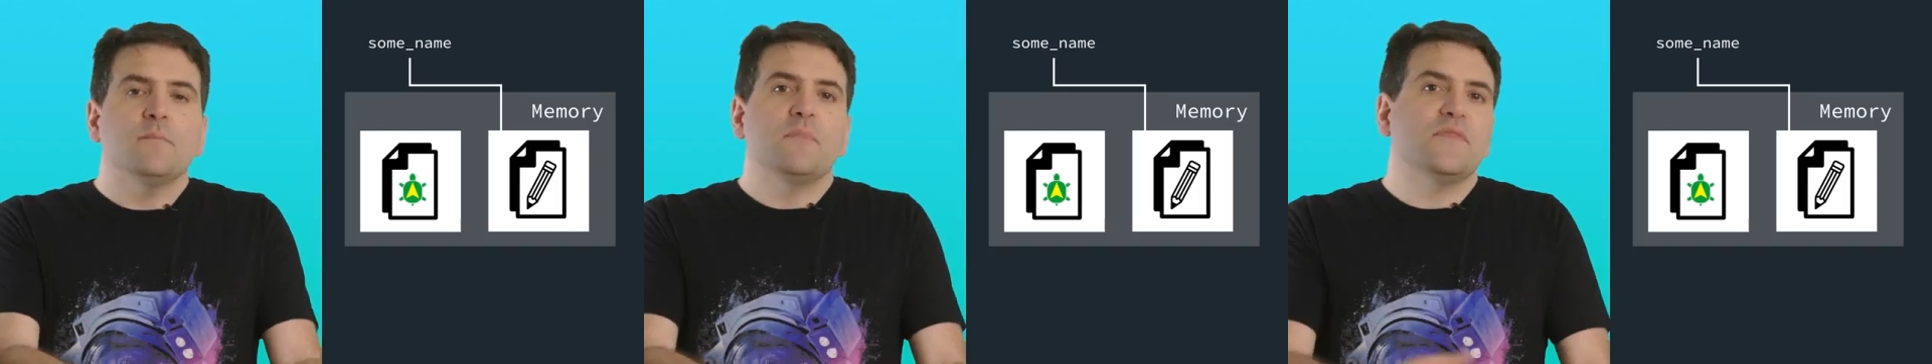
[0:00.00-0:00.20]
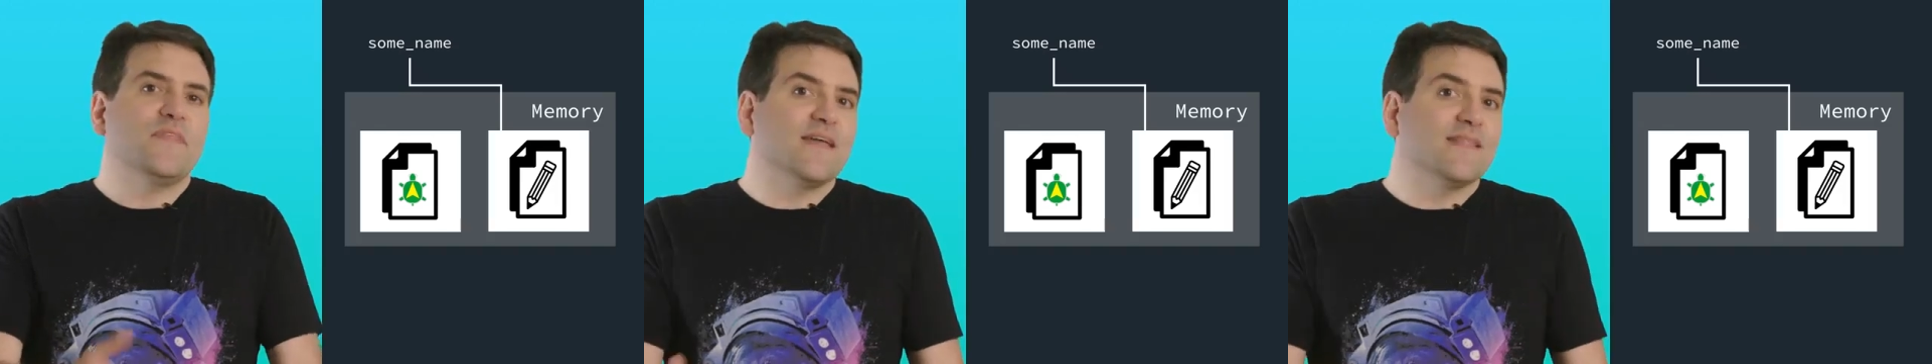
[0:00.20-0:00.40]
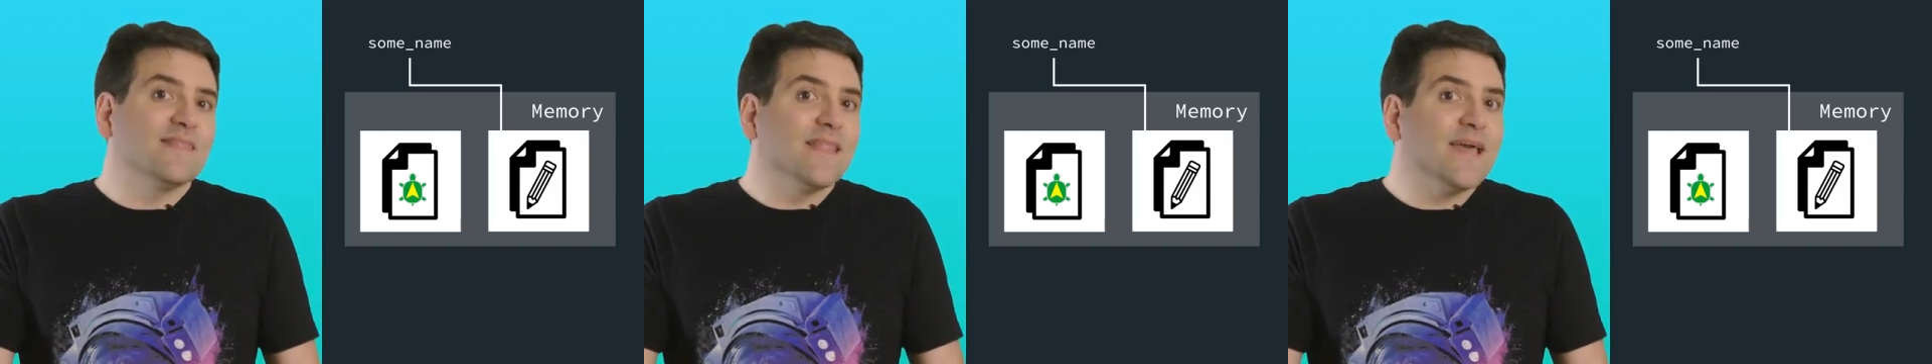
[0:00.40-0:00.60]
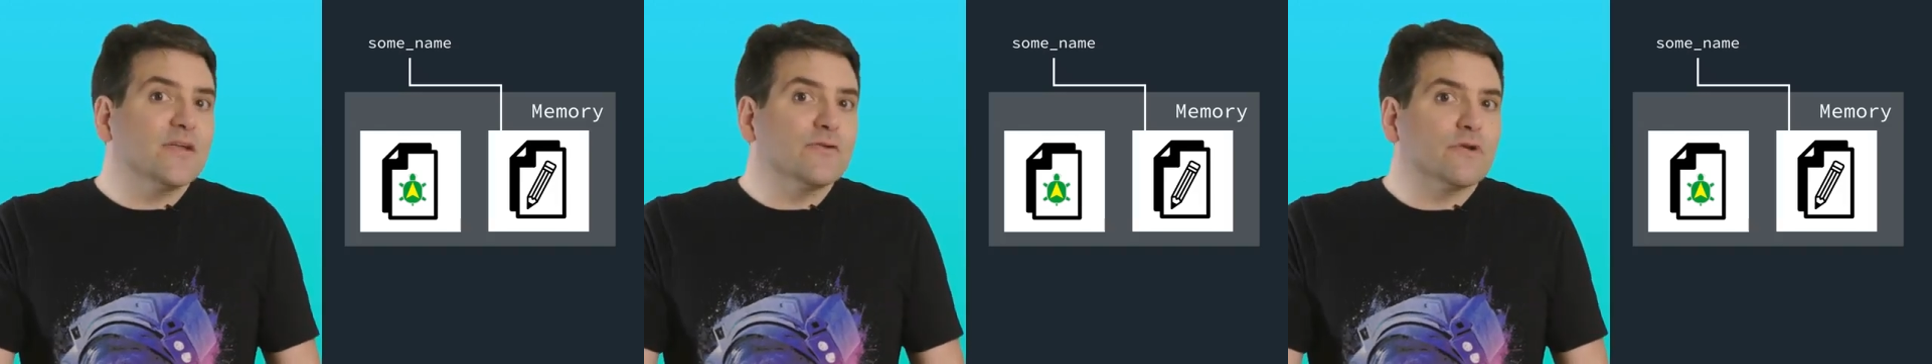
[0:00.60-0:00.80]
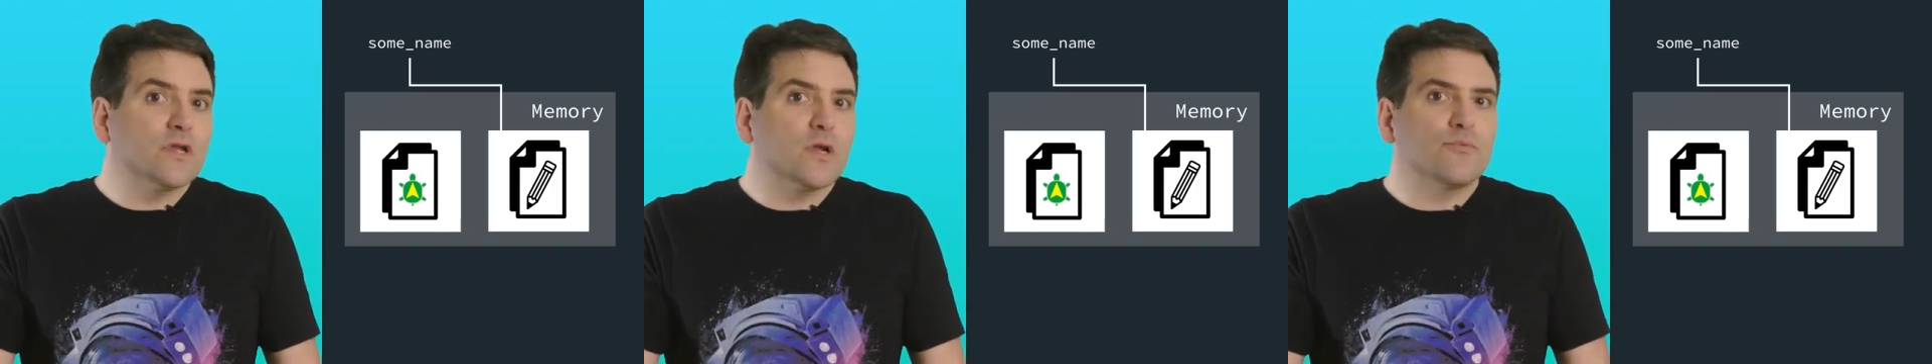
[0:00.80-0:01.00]
but then
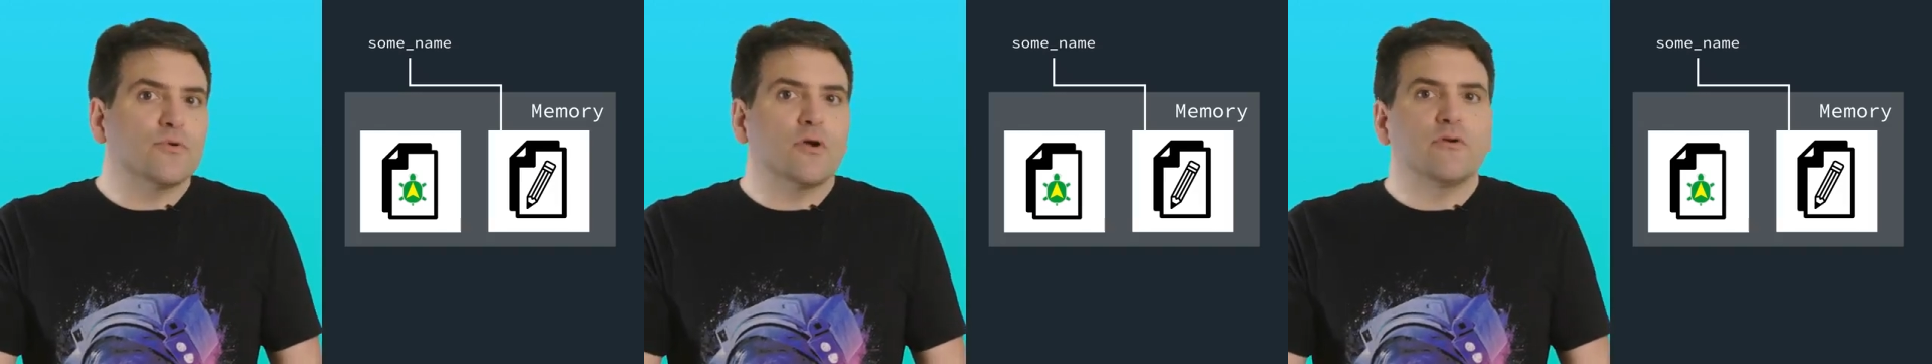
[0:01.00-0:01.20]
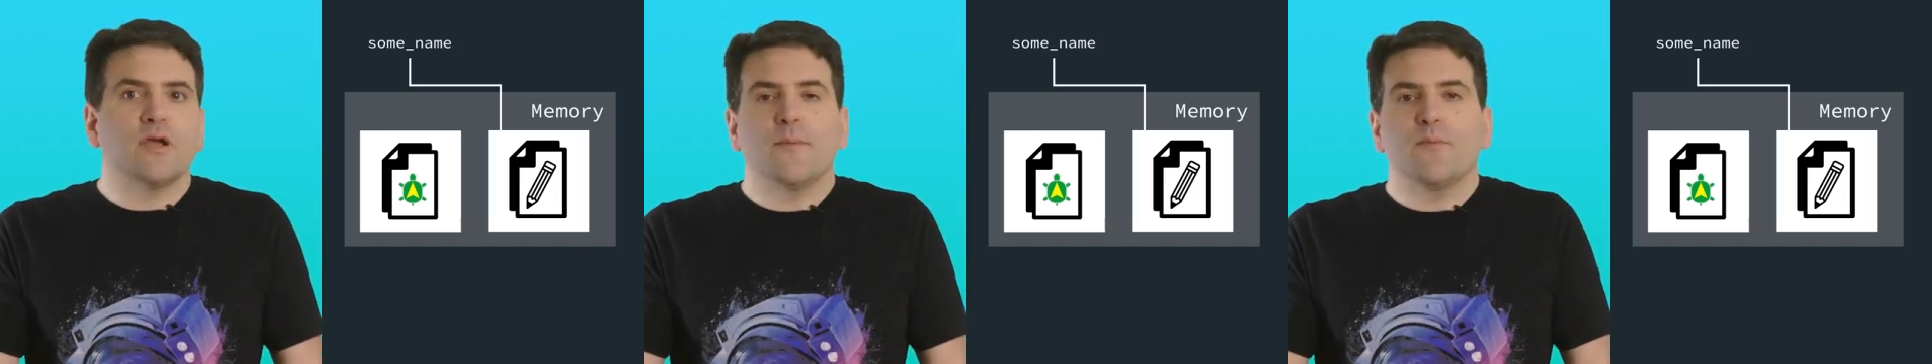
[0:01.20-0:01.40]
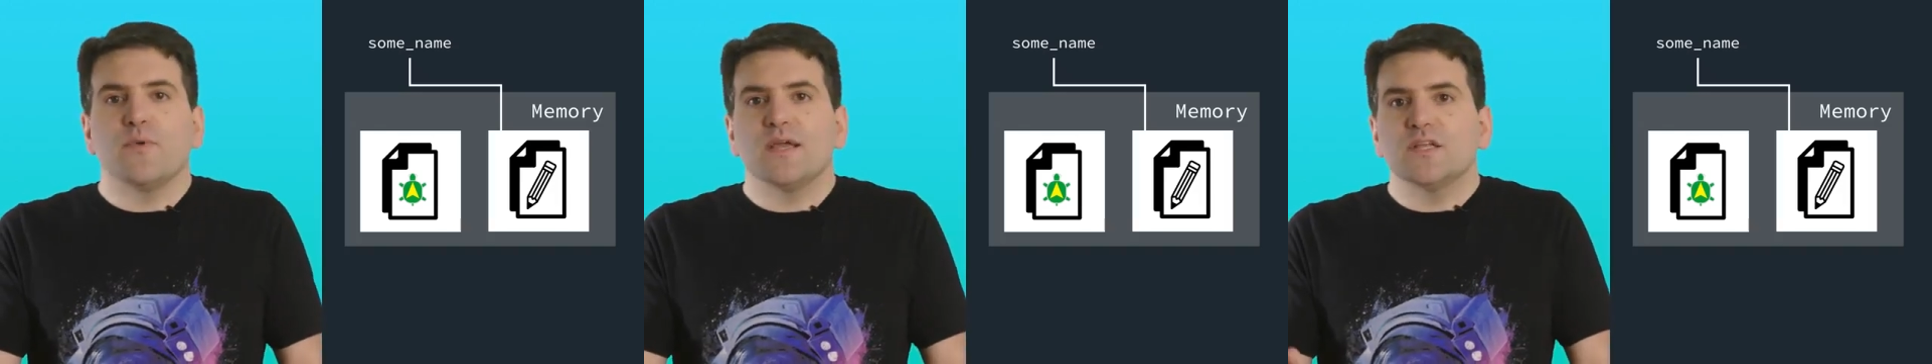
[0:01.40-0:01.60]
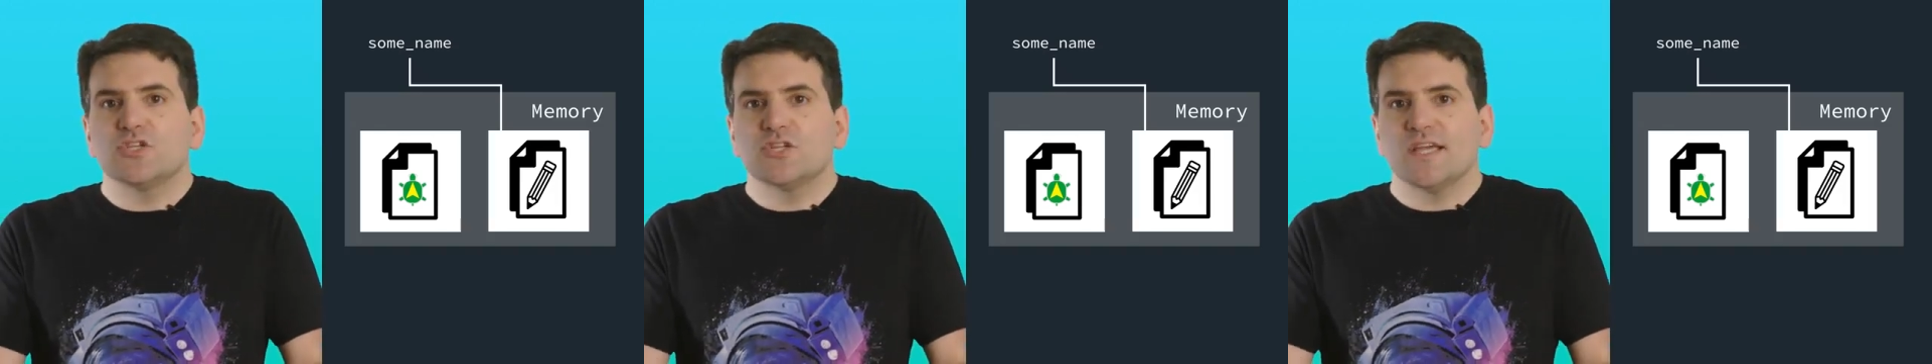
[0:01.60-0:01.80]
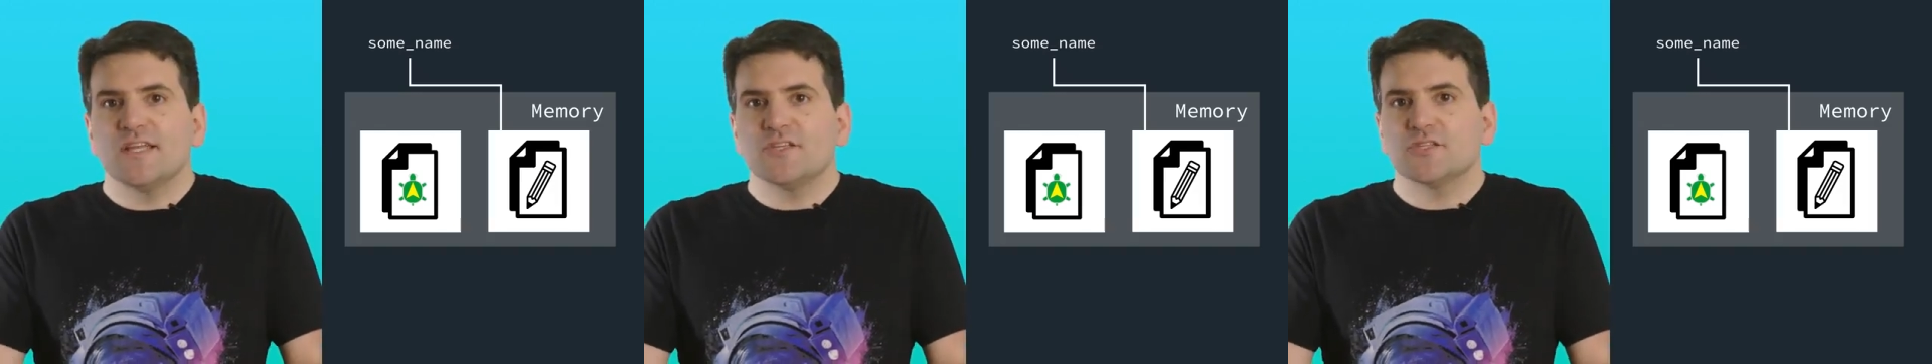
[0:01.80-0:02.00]
later in our program we could
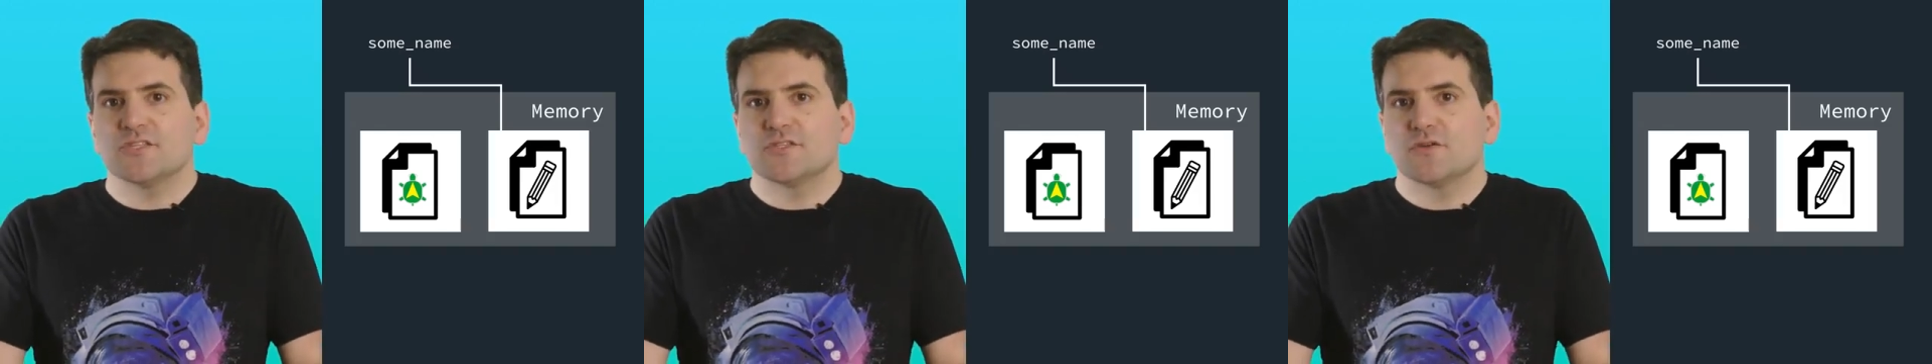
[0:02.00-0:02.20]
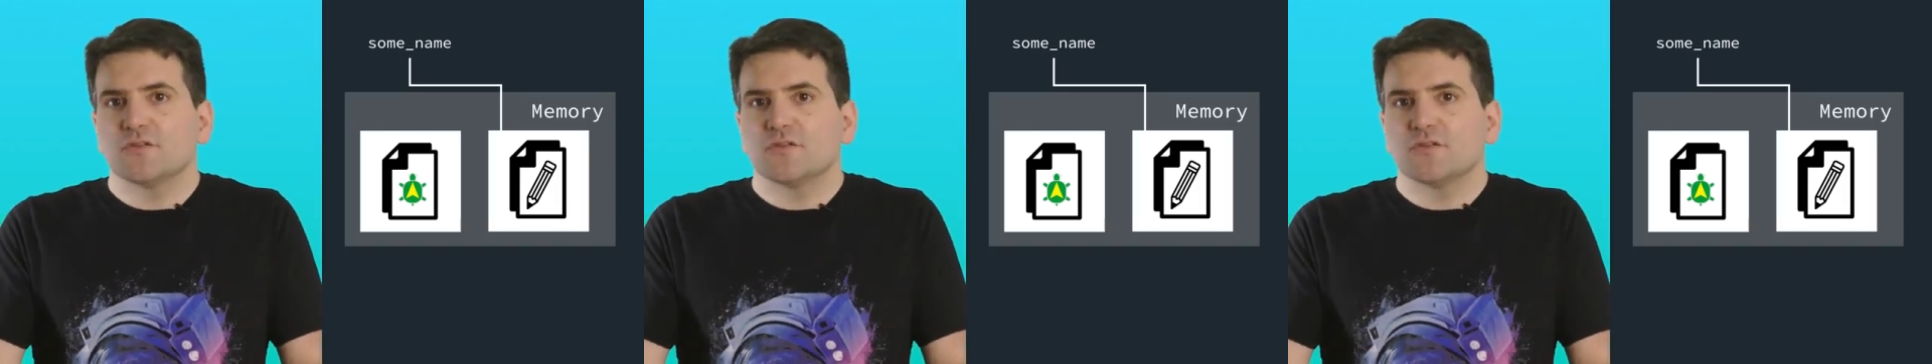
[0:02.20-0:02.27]
change it